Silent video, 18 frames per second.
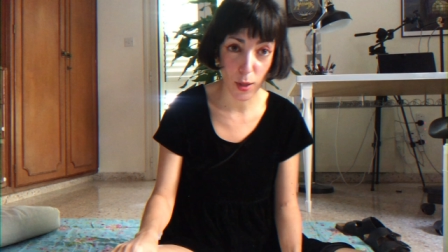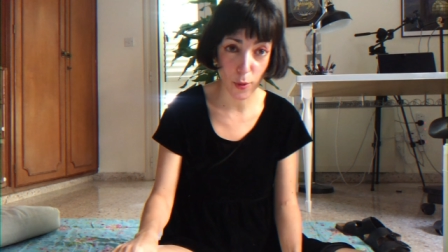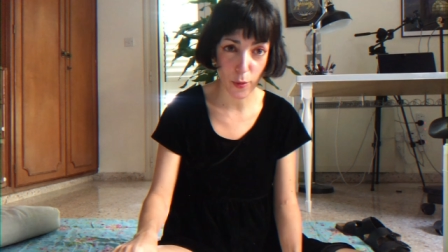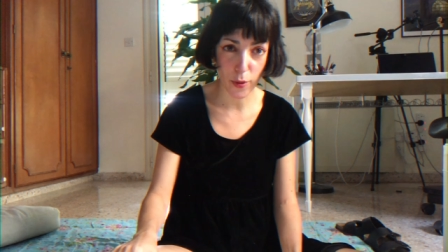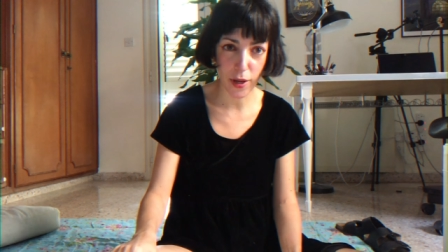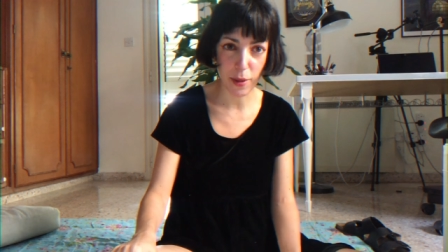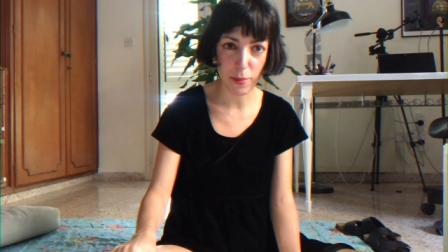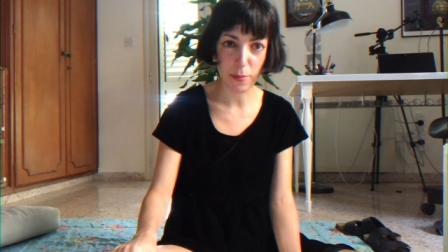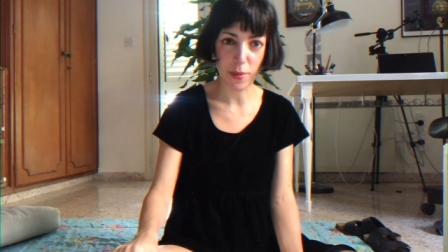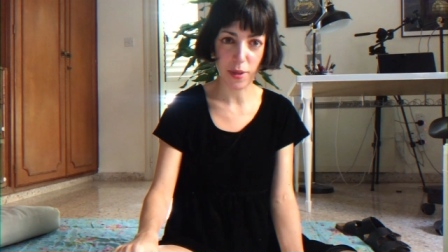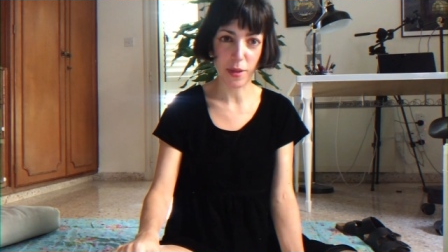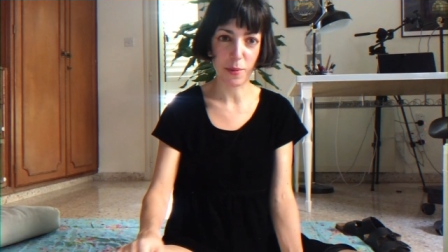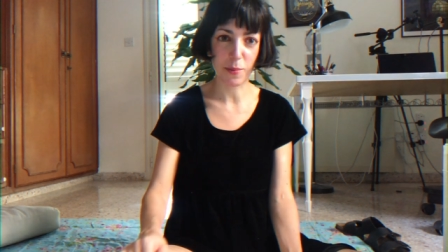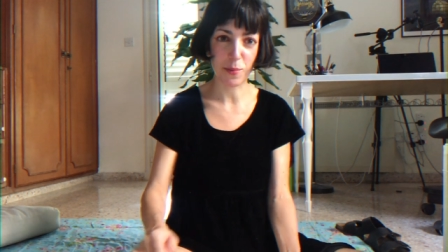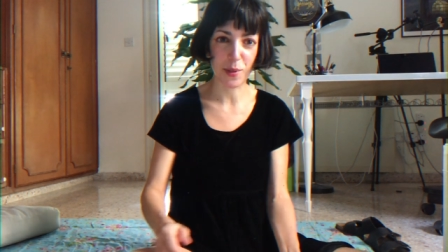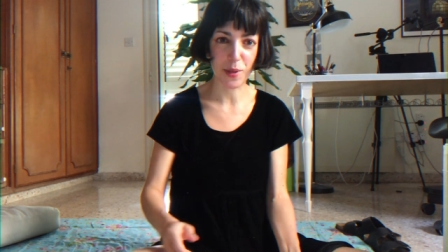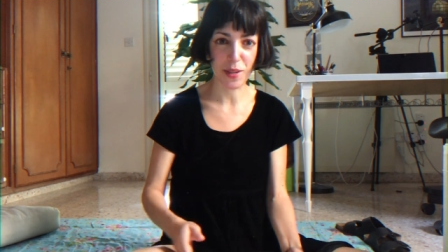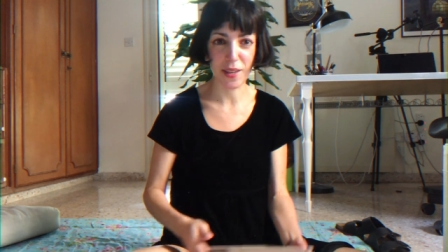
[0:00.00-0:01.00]
Look at
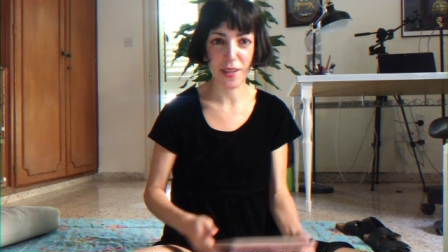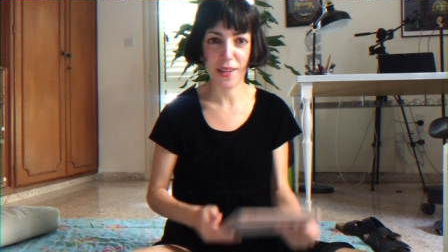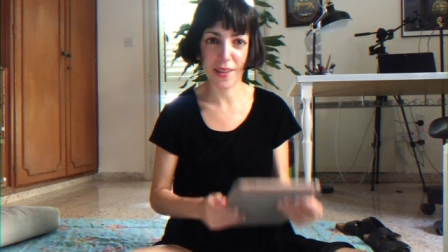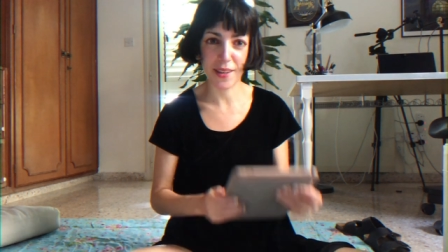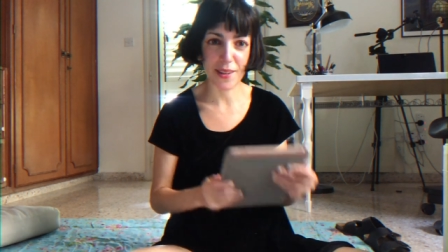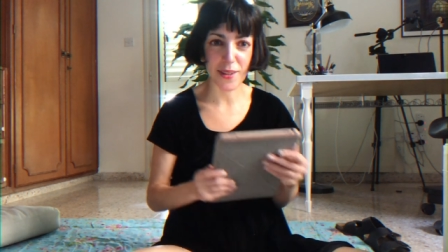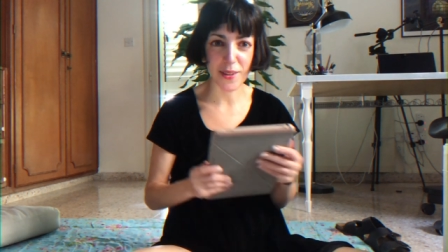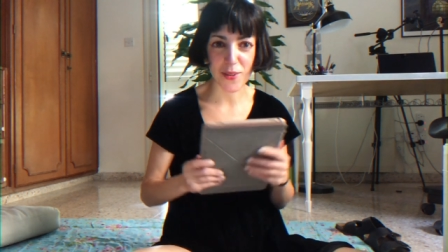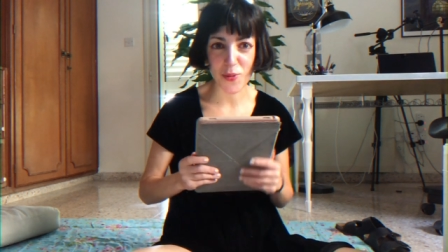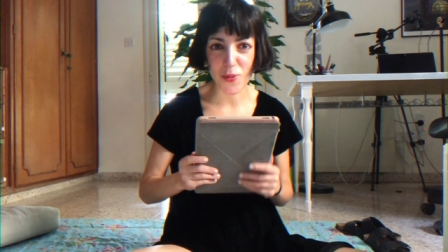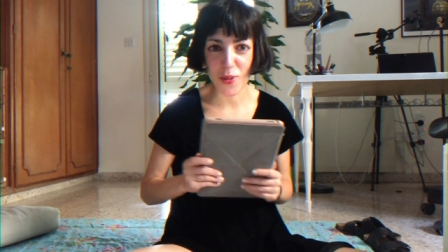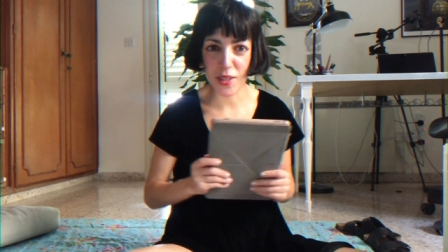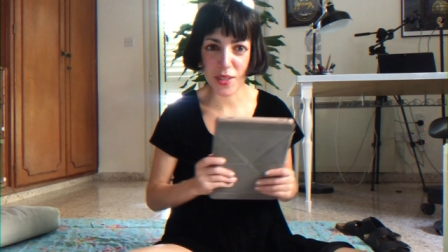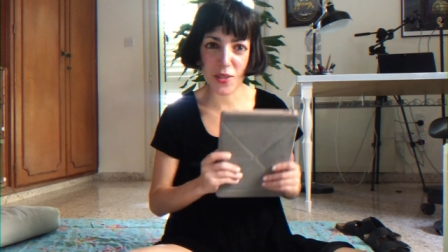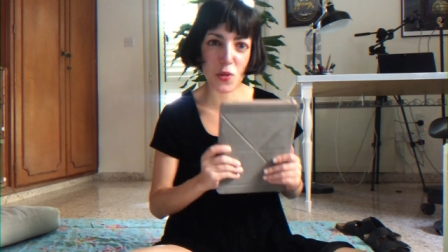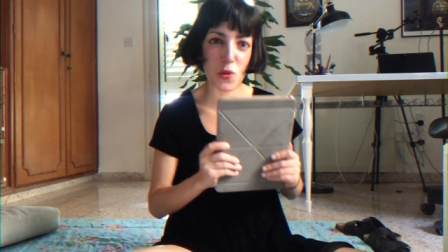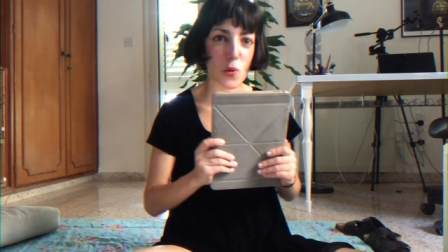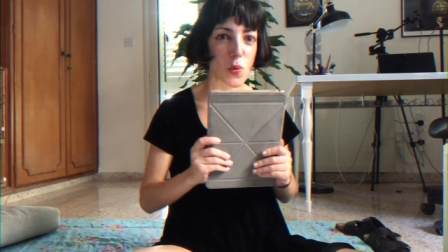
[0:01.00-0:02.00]
me being here
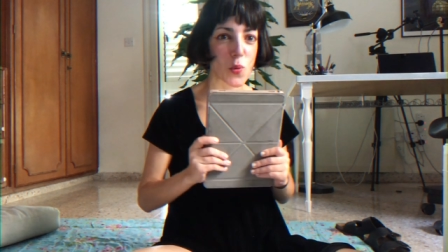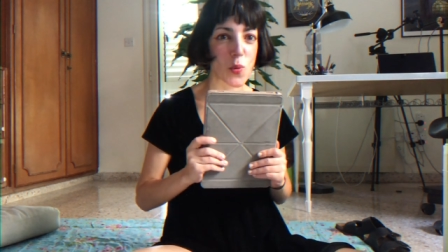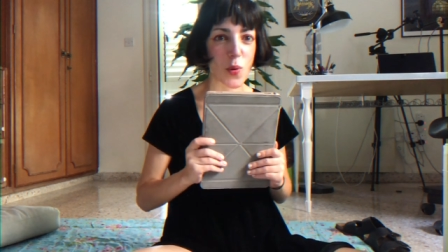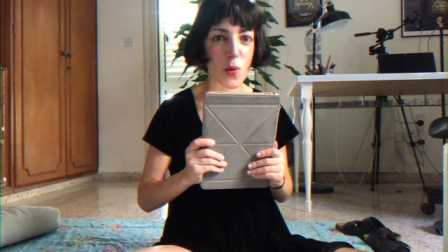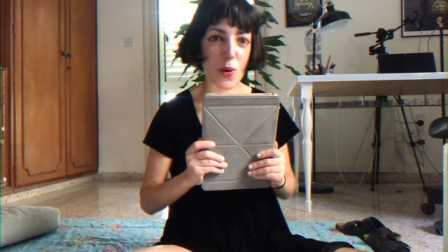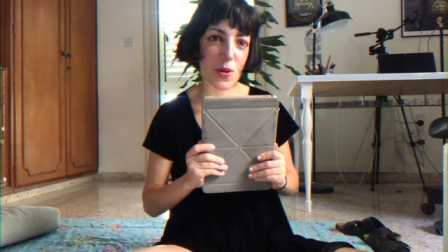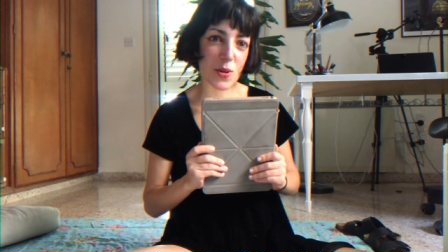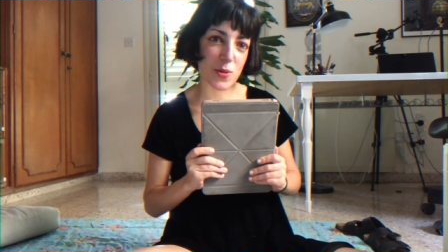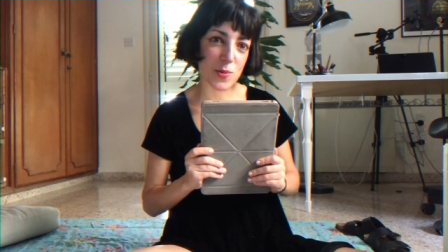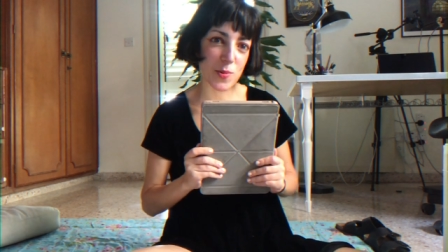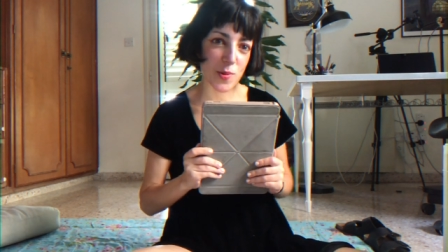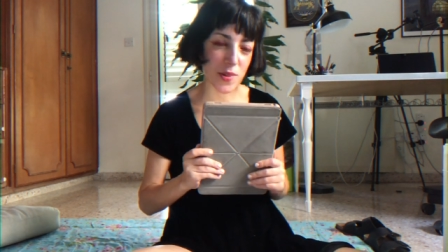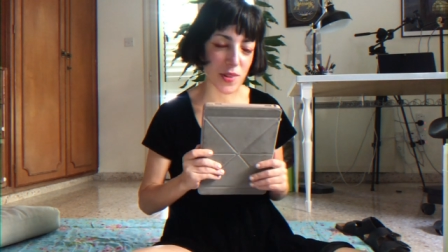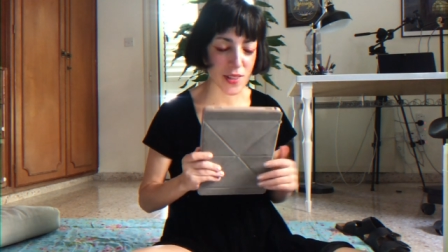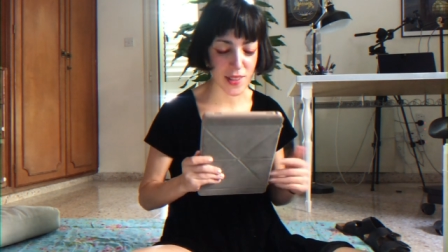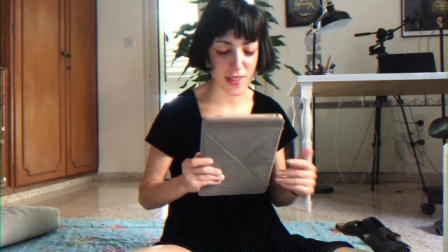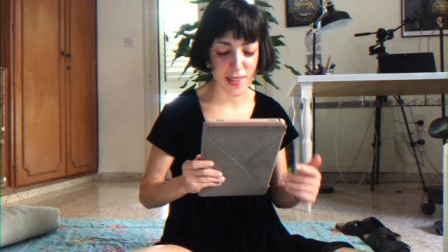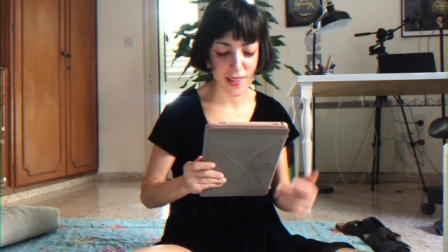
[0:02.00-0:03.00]
reading
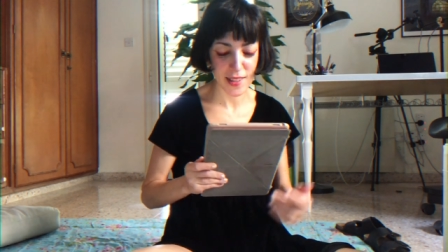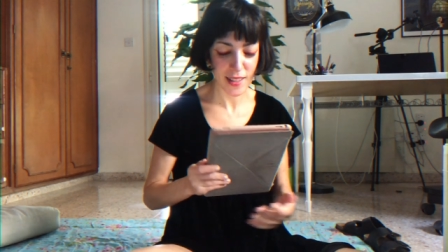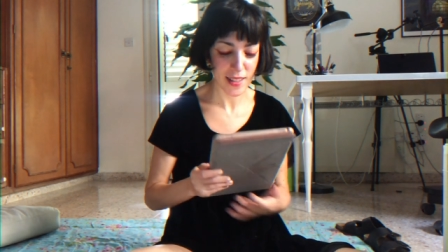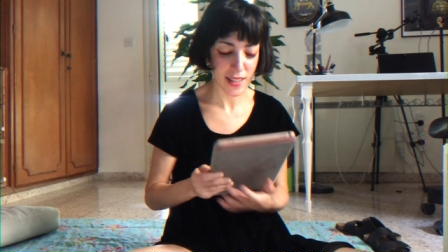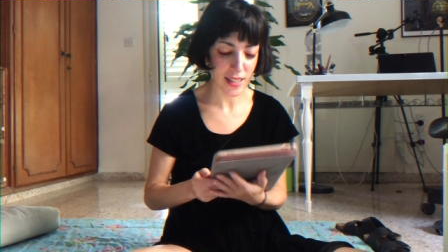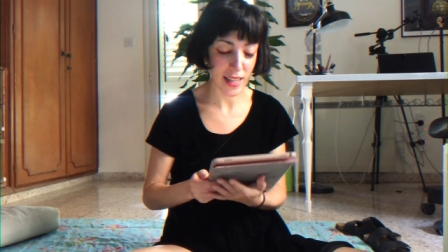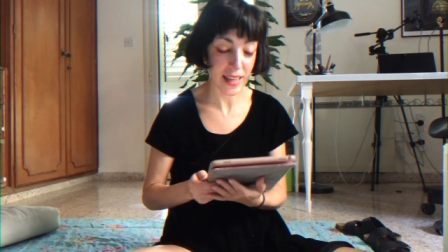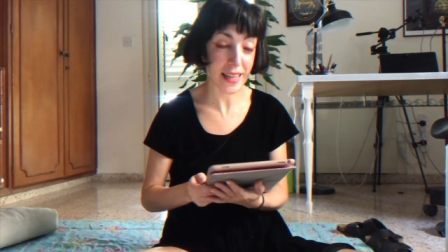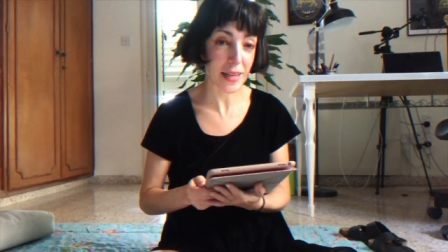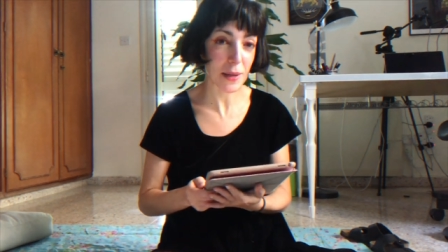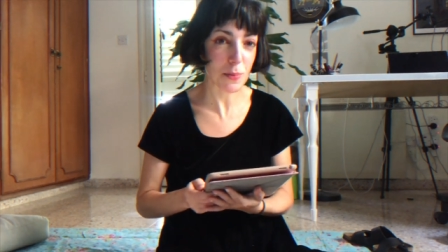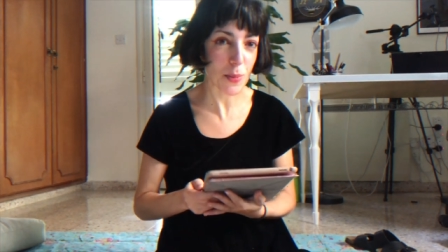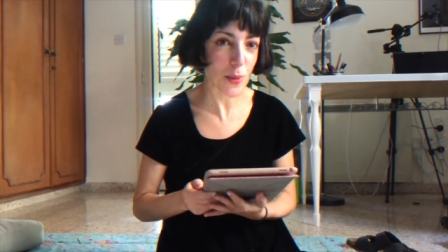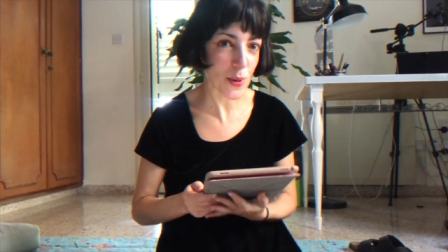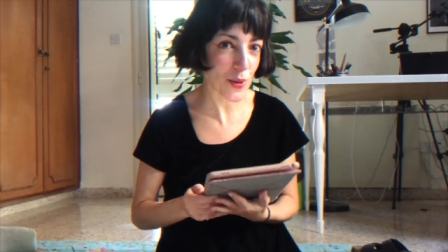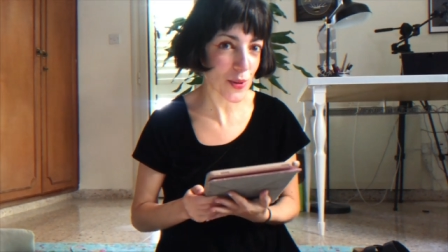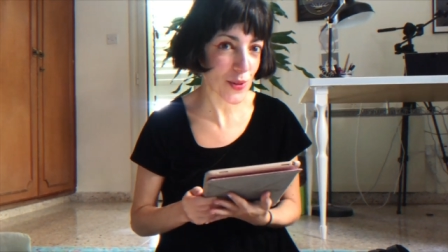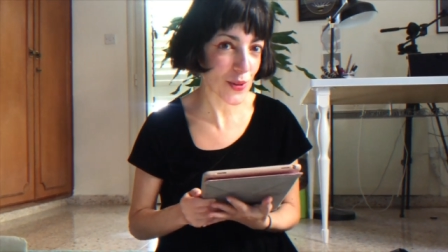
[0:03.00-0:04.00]
quotes like a
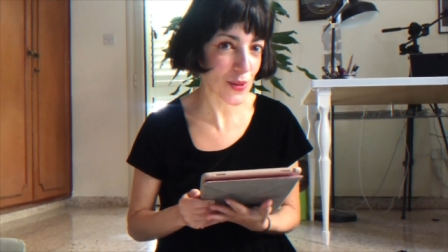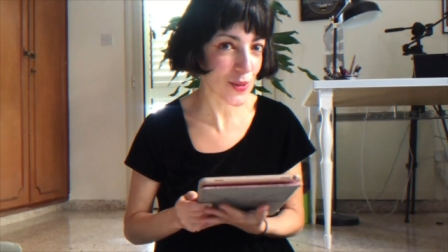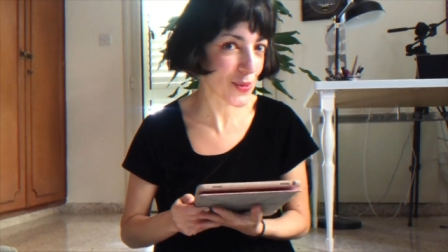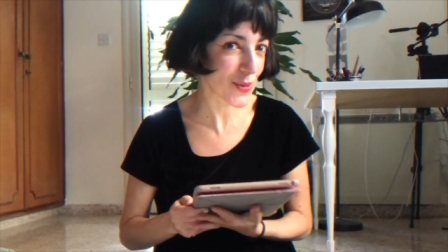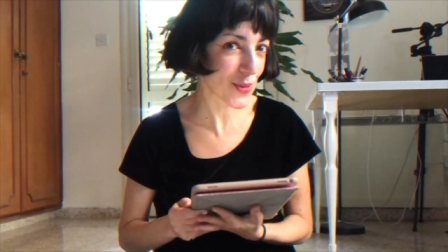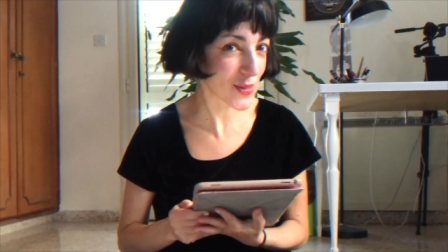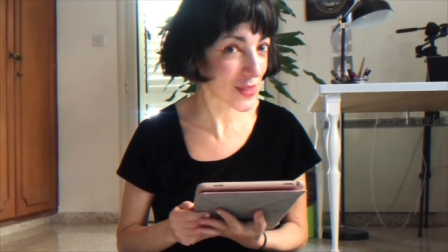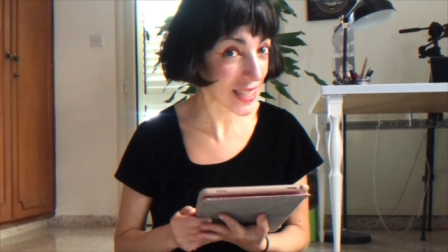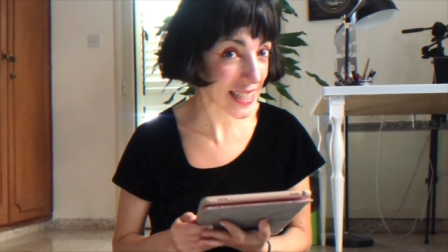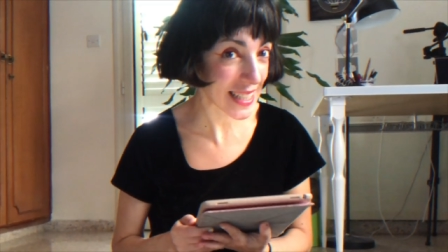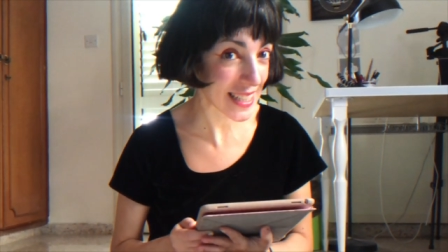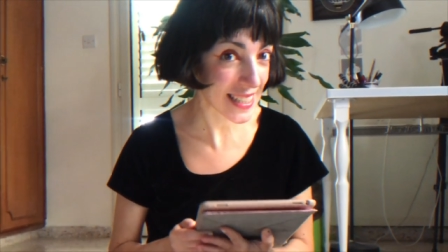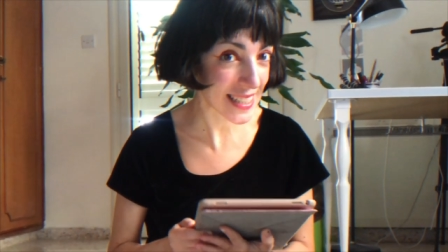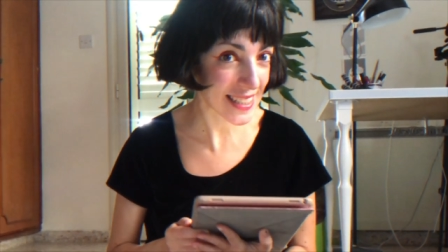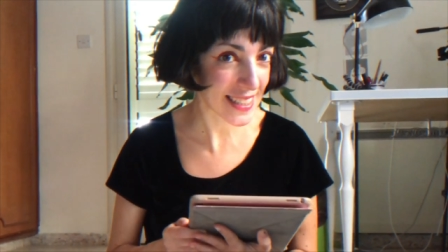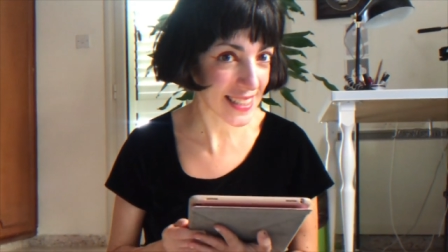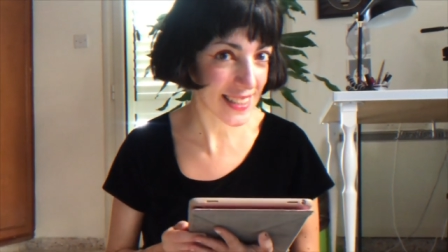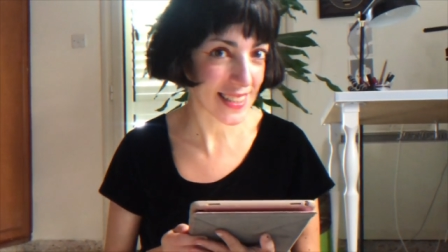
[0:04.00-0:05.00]
person
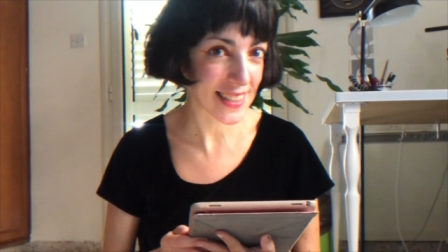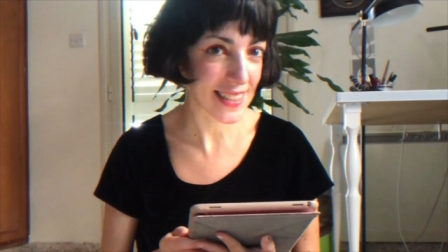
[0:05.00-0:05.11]
reads.